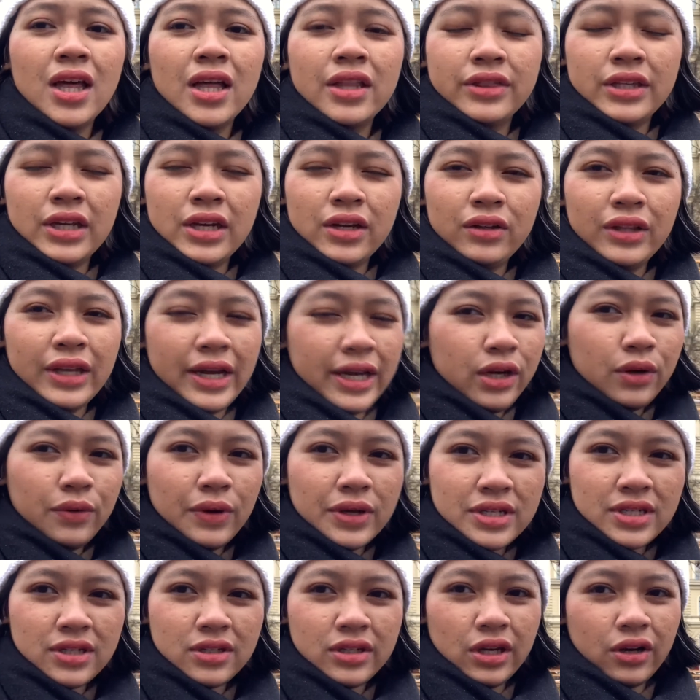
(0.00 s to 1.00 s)
their
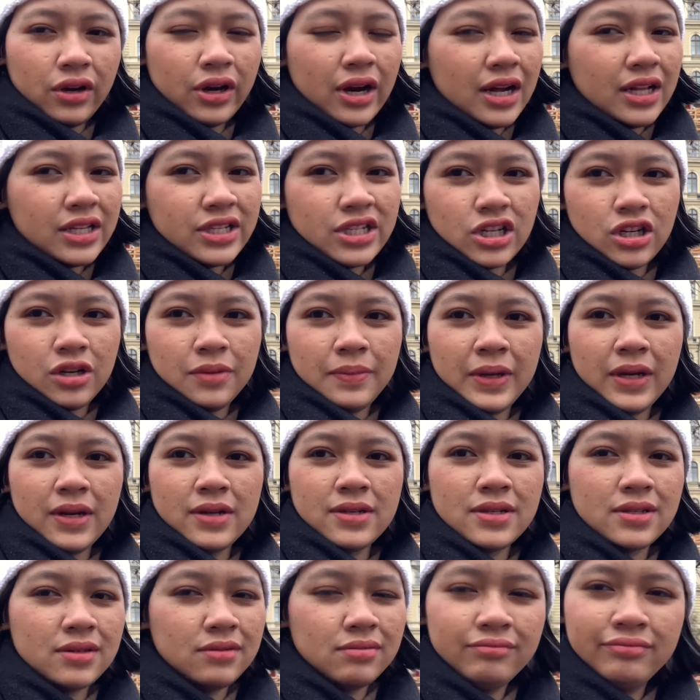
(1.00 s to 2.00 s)
language, their culture,
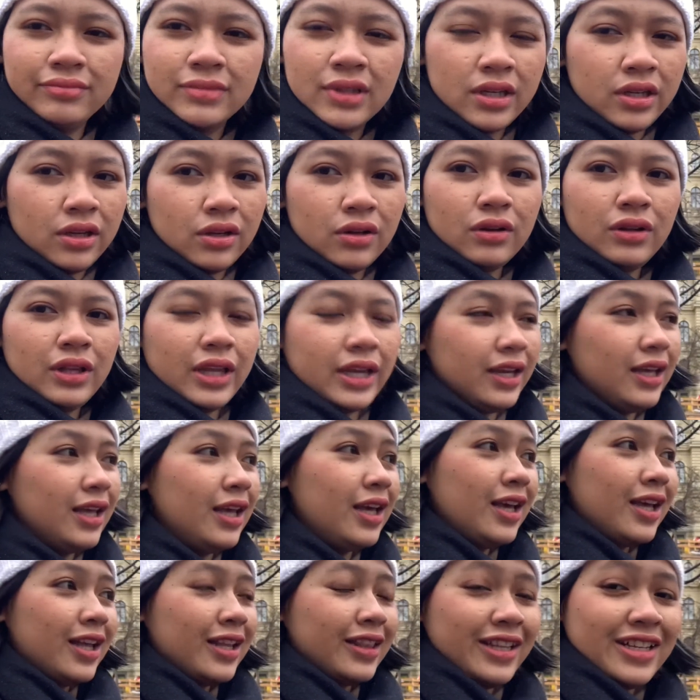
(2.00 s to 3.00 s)
because you know, like
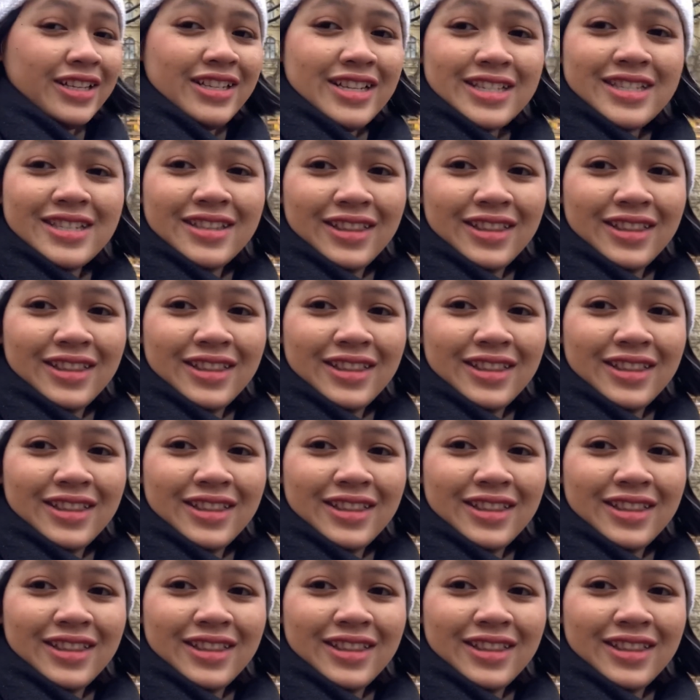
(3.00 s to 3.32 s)
they just